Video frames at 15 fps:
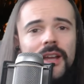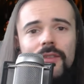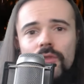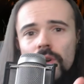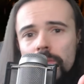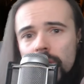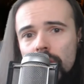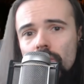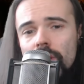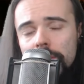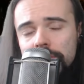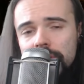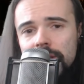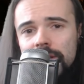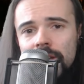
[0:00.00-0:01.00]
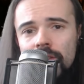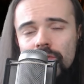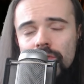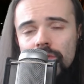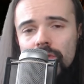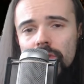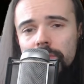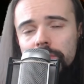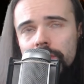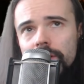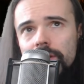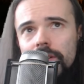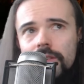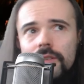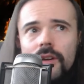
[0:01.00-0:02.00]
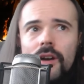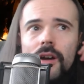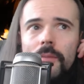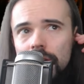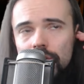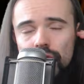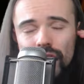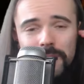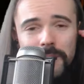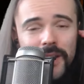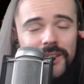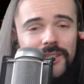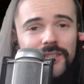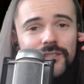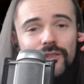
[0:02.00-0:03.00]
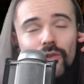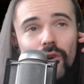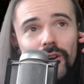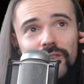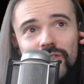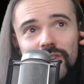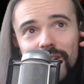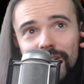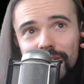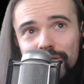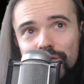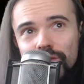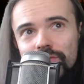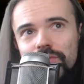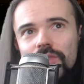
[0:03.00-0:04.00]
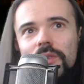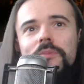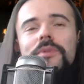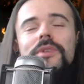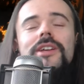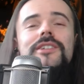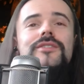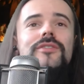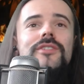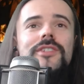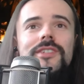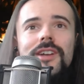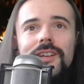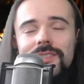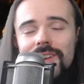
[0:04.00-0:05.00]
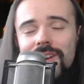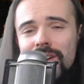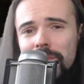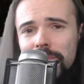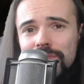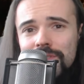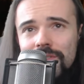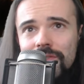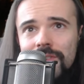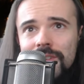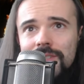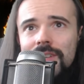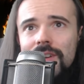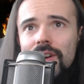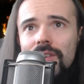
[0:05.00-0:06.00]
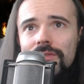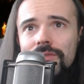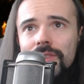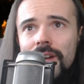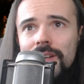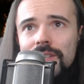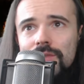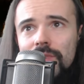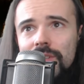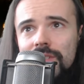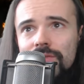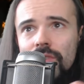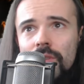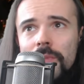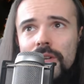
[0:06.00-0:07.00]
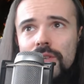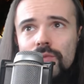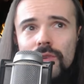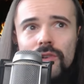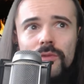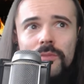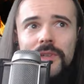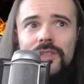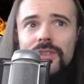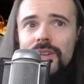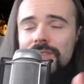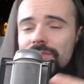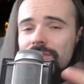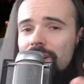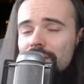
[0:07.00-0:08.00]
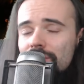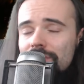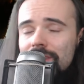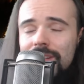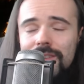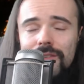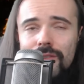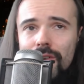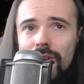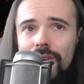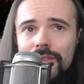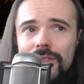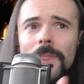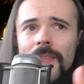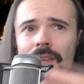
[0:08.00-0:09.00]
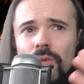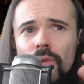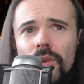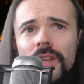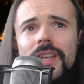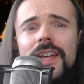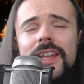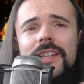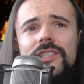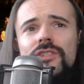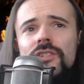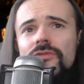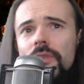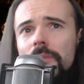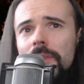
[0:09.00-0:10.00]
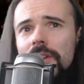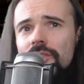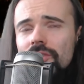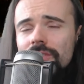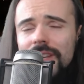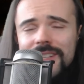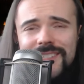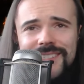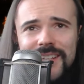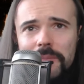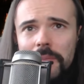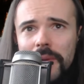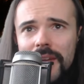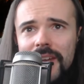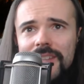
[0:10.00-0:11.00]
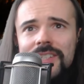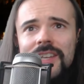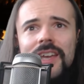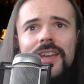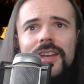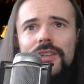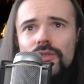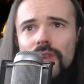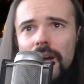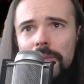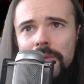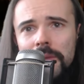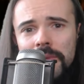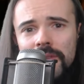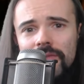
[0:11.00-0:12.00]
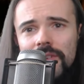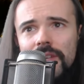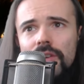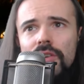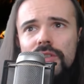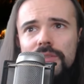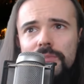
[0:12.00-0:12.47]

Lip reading: from my website angryroleplayer.com. Join my Discord channel too for a place to discuss RPG things offline, as well as follow my Twitter to be notified on any new content. If you want to get extra information like sneak peeks into upcoming videos,